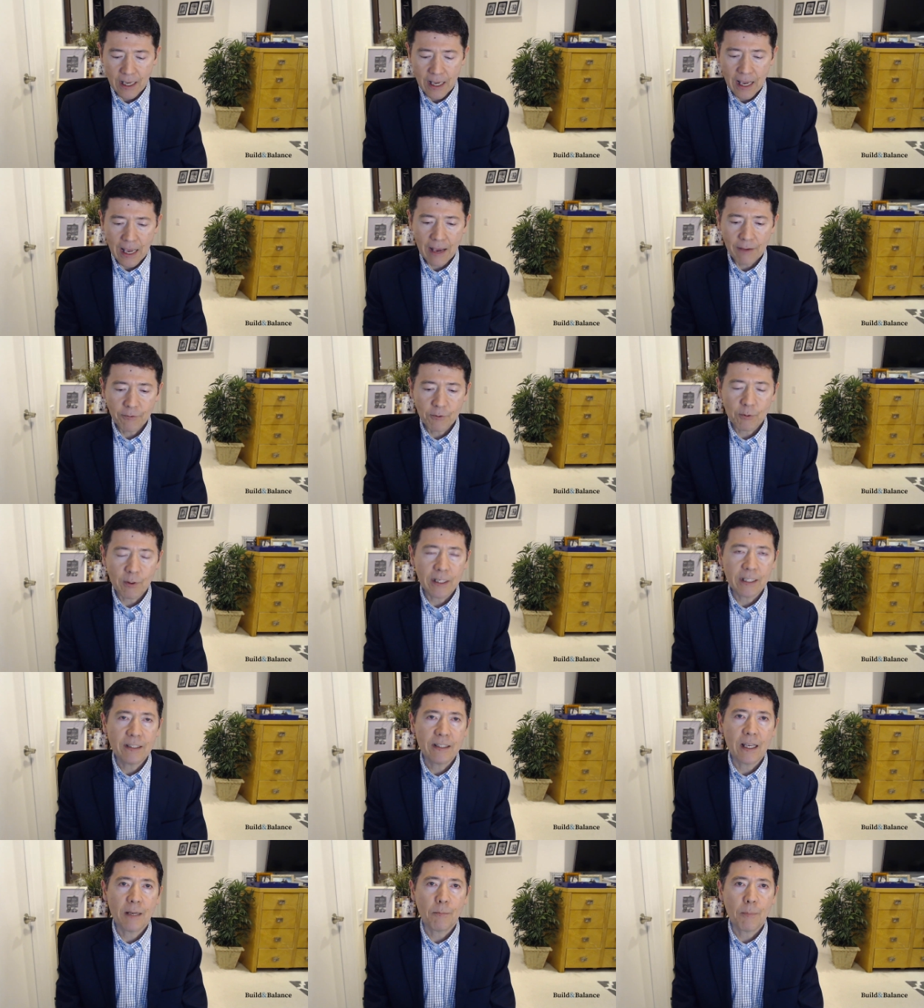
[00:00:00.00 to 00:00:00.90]
after I
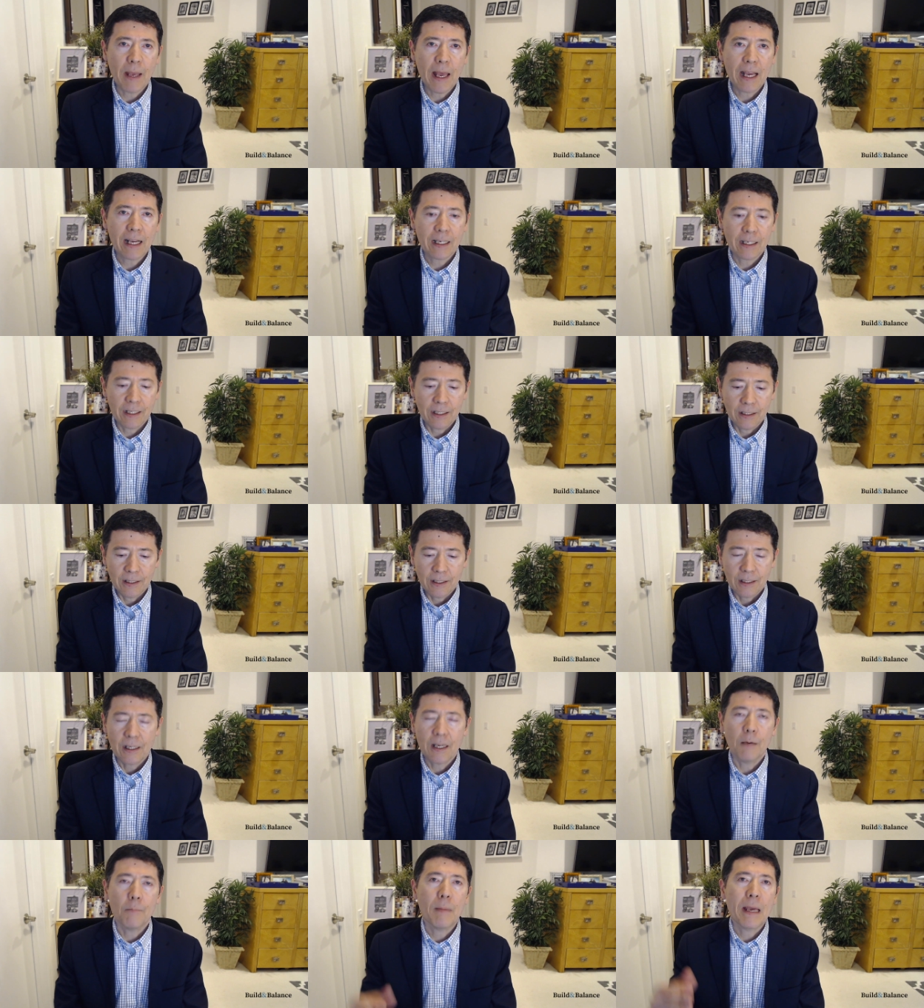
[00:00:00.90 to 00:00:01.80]
sent back
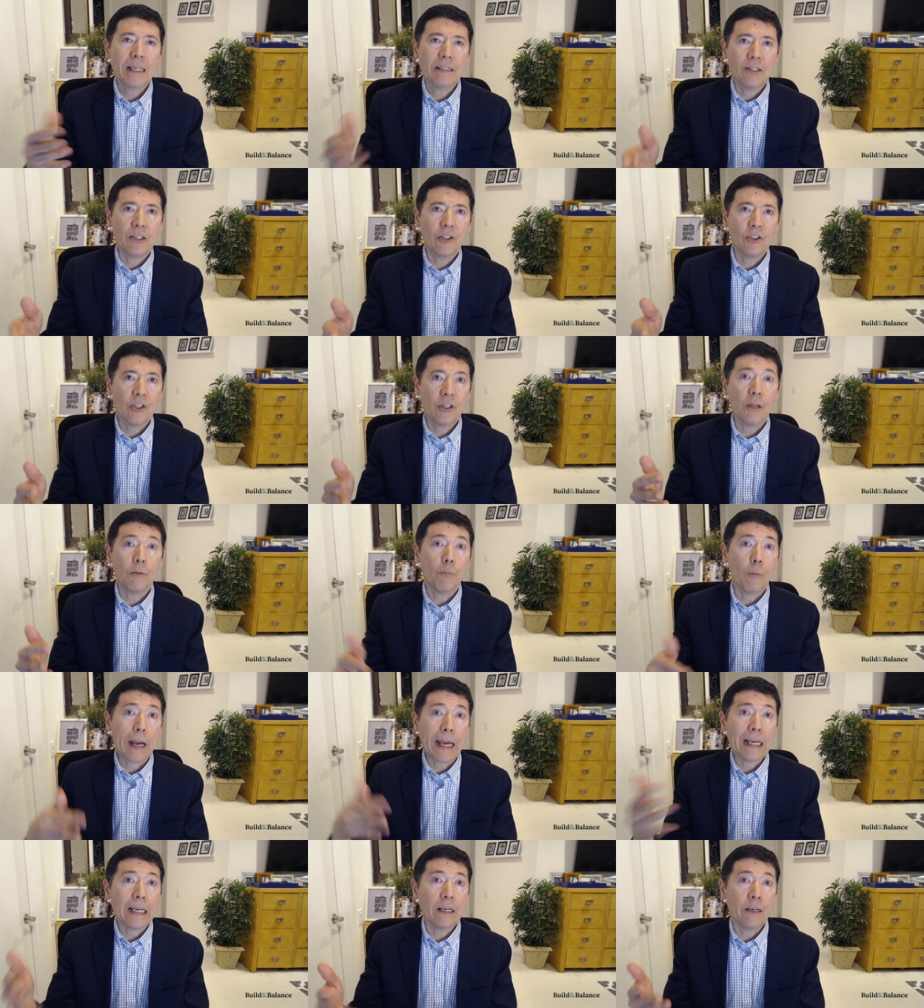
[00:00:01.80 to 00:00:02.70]
a message and then
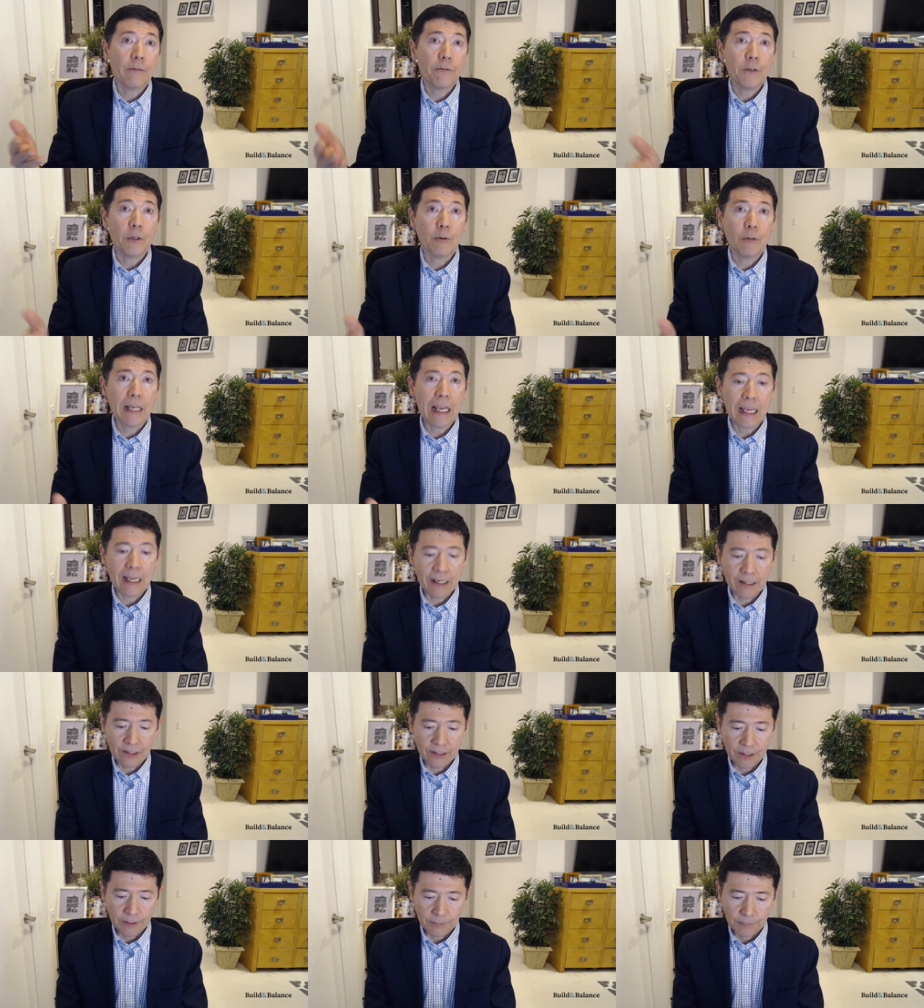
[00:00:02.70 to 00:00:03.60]
waited a few
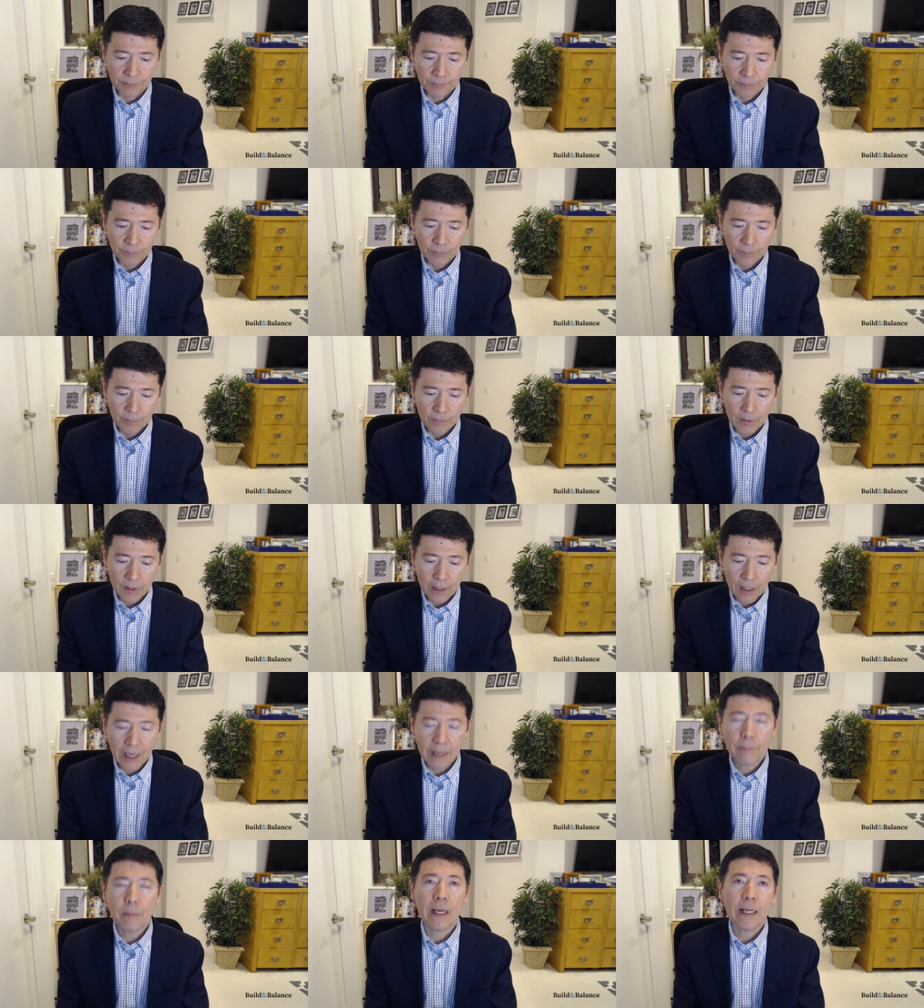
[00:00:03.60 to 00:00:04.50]
days.
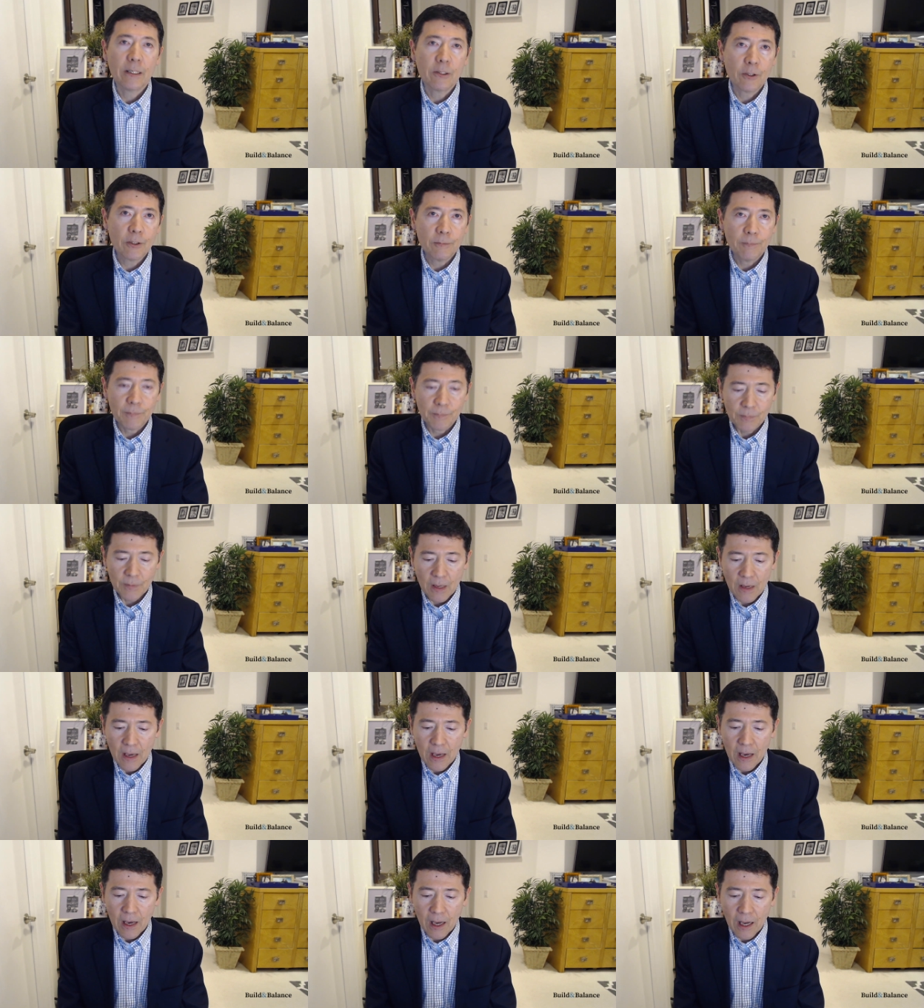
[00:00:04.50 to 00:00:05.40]
Hi, Michael.
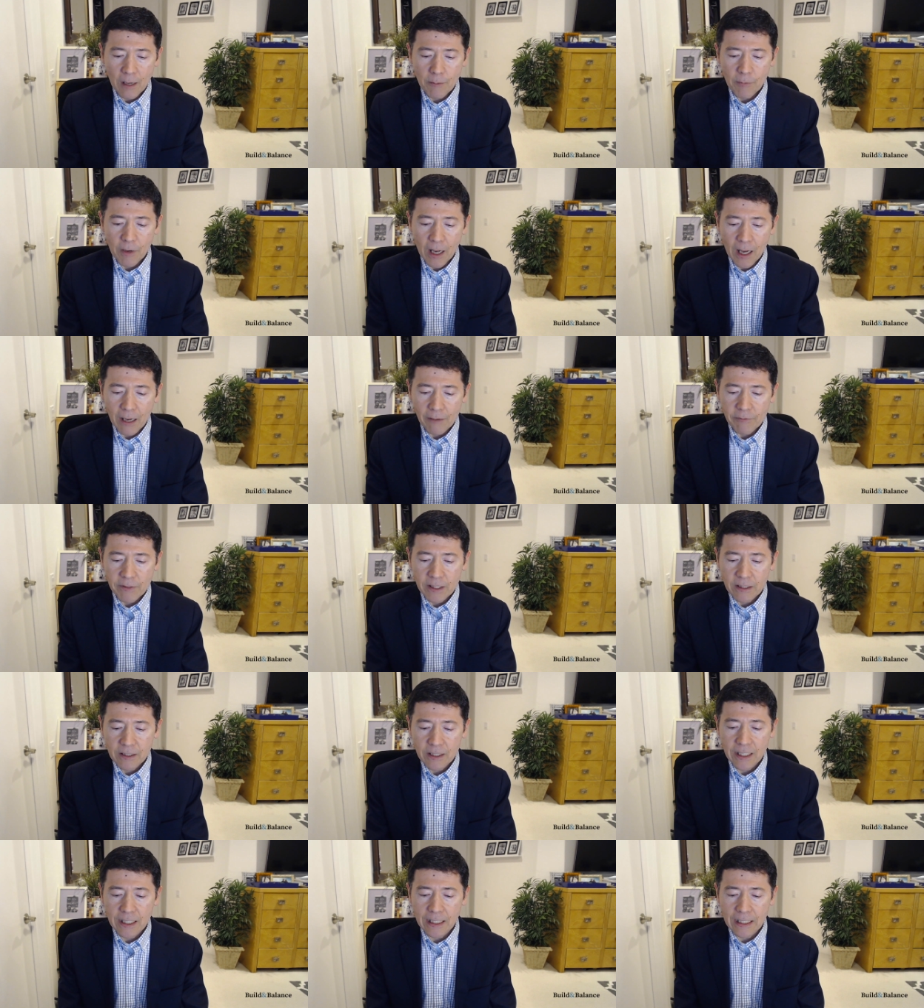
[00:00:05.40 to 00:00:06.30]
I'm
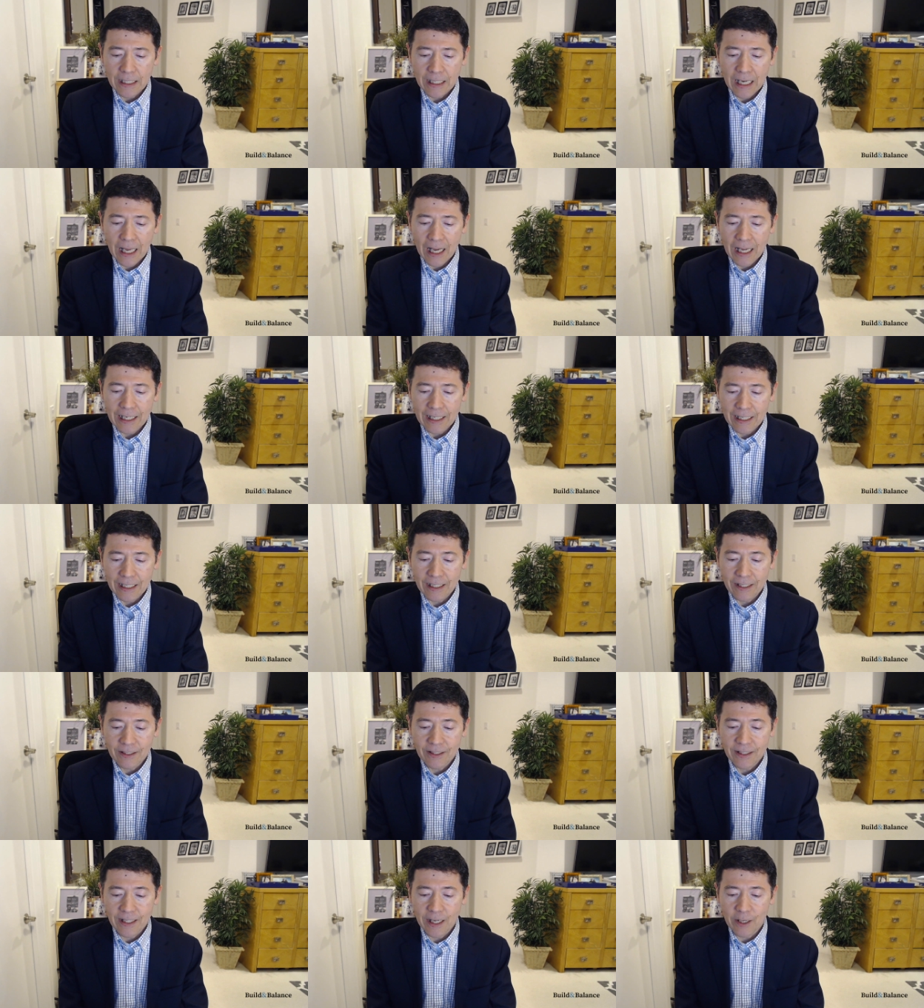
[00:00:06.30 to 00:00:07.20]
obviously not in
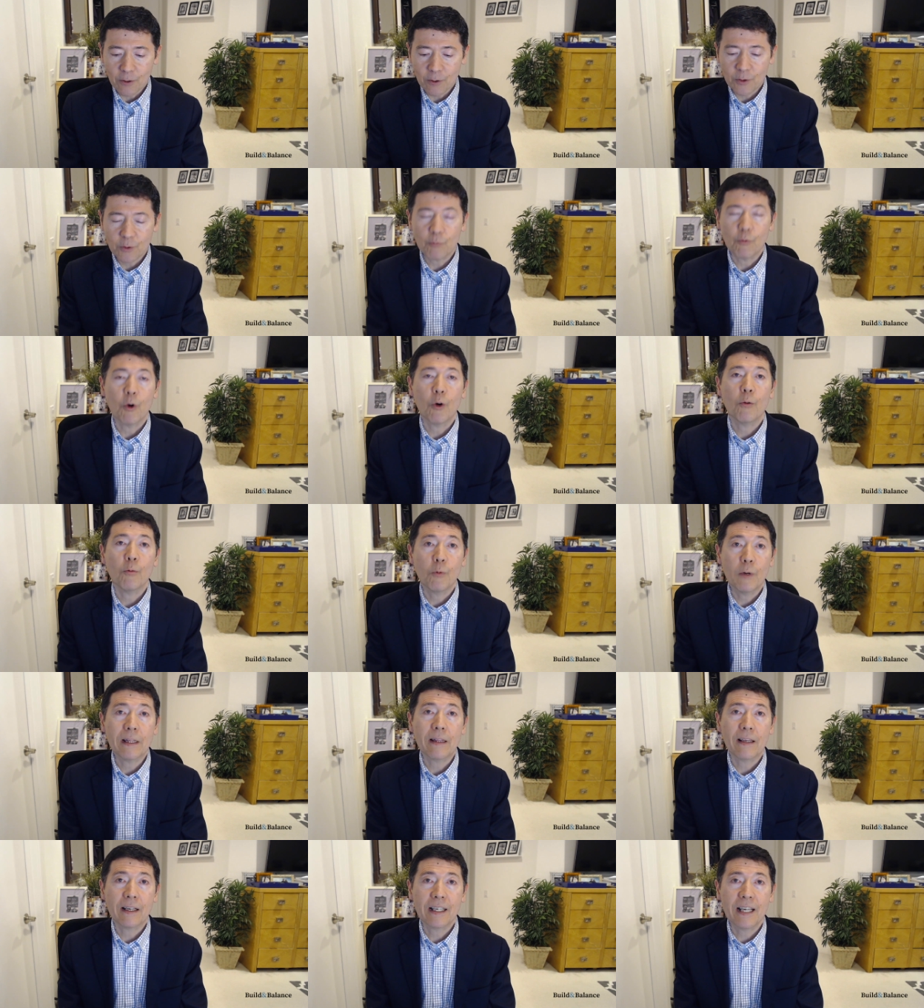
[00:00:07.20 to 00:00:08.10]
a sales role
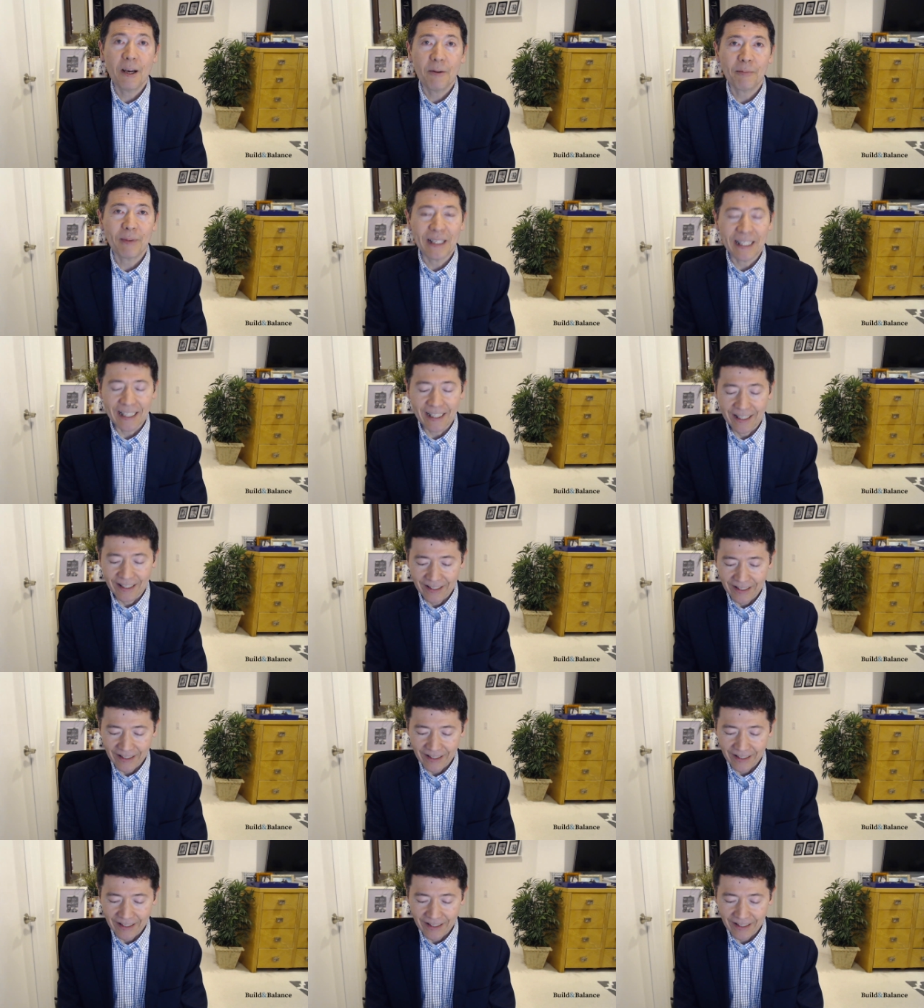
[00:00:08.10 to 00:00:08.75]
with the company.